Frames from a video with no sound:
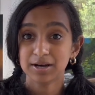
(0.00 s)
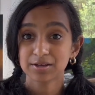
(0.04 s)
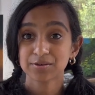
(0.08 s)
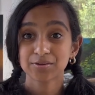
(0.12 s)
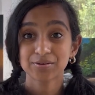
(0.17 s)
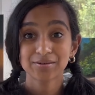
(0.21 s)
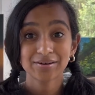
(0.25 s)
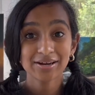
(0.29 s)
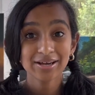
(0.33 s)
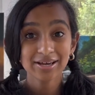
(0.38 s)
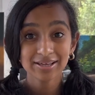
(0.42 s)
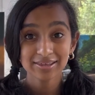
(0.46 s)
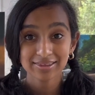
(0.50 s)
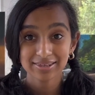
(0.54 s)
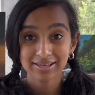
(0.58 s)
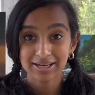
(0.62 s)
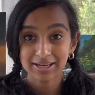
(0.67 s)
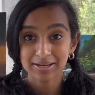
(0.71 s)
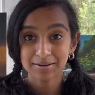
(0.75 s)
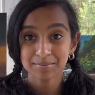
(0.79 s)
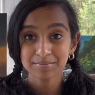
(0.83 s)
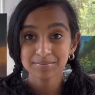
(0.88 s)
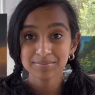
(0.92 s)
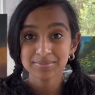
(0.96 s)
3
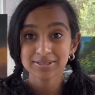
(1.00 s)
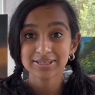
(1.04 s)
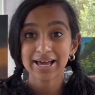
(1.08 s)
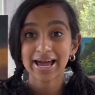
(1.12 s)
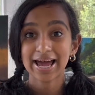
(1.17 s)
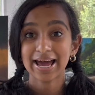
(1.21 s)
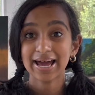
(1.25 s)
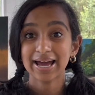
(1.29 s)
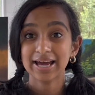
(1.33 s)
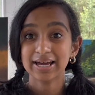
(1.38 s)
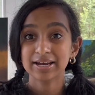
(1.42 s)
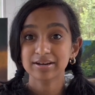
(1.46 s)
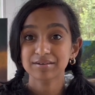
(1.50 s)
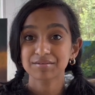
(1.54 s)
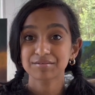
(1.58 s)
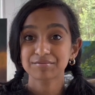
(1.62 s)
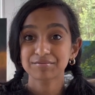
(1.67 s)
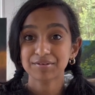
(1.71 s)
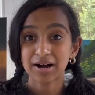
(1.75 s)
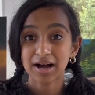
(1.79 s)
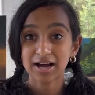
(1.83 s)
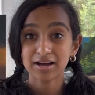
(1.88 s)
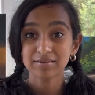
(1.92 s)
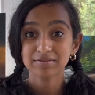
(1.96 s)
themes and
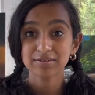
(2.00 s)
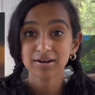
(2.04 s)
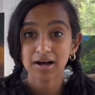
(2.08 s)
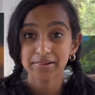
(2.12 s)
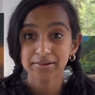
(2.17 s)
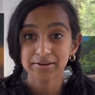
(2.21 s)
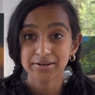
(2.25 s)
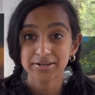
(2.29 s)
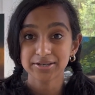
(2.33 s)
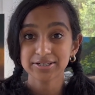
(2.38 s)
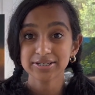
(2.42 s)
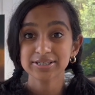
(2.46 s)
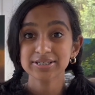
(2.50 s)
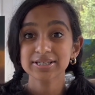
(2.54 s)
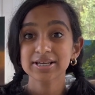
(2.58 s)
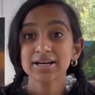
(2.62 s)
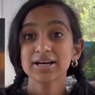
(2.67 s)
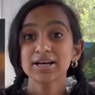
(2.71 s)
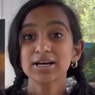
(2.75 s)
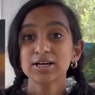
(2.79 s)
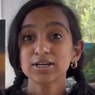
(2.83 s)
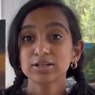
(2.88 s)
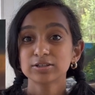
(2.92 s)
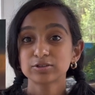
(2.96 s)
5 colors
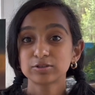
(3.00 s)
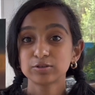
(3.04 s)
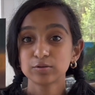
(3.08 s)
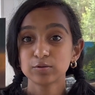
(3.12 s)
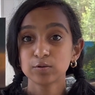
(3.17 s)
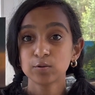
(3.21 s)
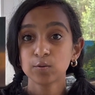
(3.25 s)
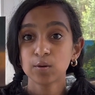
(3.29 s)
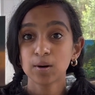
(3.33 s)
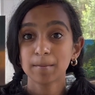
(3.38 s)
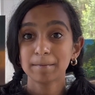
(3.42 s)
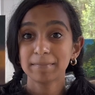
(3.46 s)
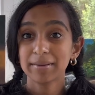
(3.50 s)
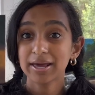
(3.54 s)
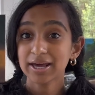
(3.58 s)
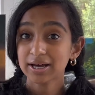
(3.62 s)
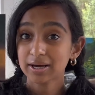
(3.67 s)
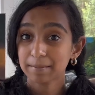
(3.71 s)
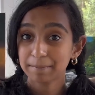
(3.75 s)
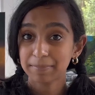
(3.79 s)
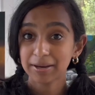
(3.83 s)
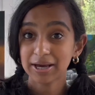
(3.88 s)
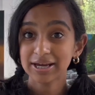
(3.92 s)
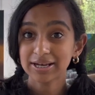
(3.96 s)
to make a
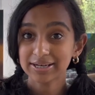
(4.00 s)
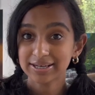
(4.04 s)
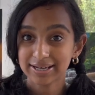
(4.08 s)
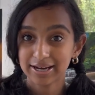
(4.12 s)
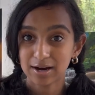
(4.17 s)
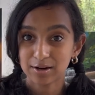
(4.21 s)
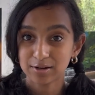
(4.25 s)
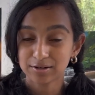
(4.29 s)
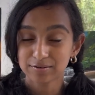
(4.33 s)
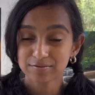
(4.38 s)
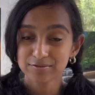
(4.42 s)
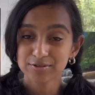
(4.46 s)
painting out of.